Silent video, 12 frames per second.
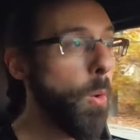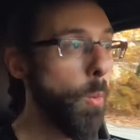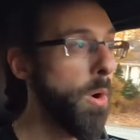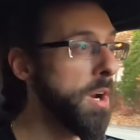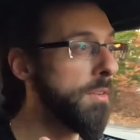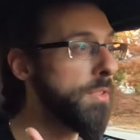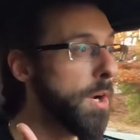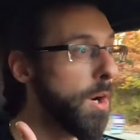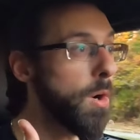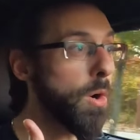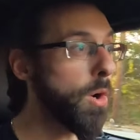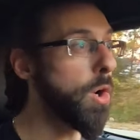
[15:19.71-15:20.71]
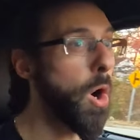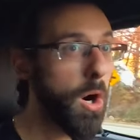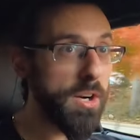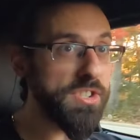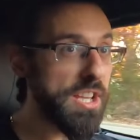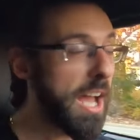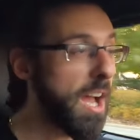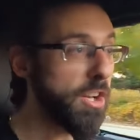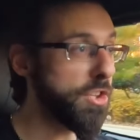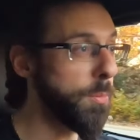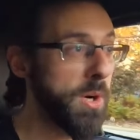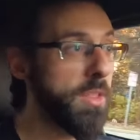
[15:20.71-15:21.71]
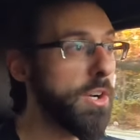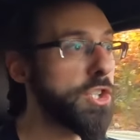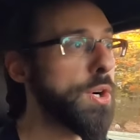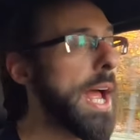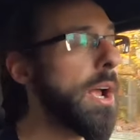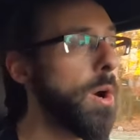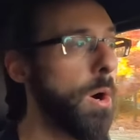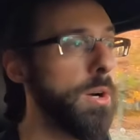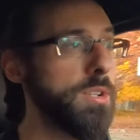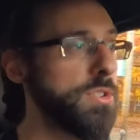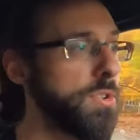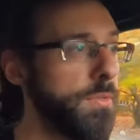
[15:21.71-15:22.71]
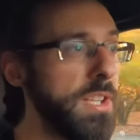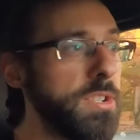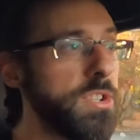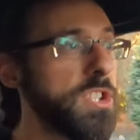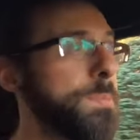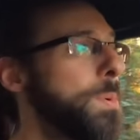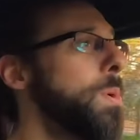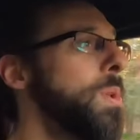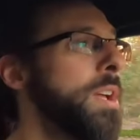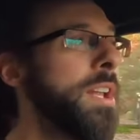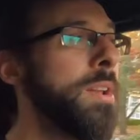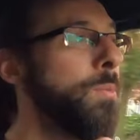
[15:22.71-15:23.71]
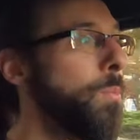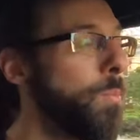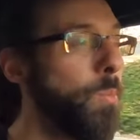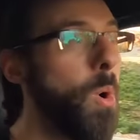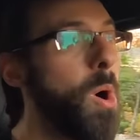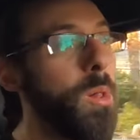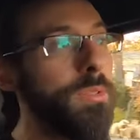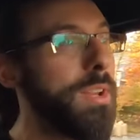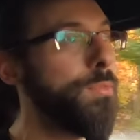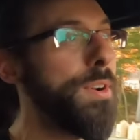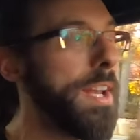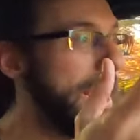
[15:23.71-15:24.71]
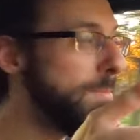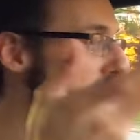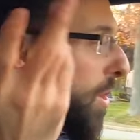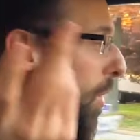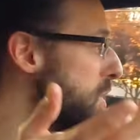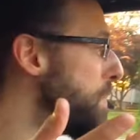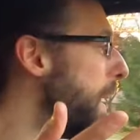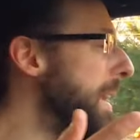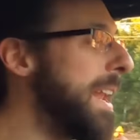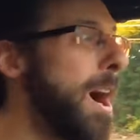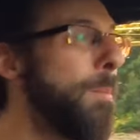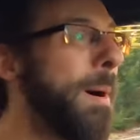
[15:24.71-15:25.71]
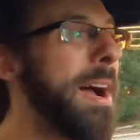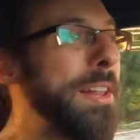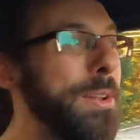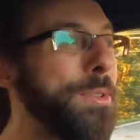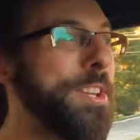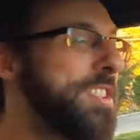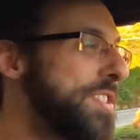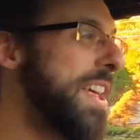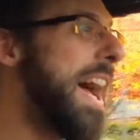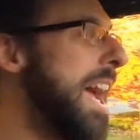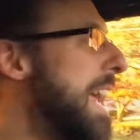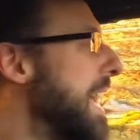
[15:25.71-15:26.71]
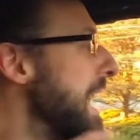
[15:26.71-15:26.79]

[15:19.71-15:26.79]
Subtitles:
One of their cars they're one of their track cars, Slaviso, Spoolin, all different names he goes by now, Milo, this, that.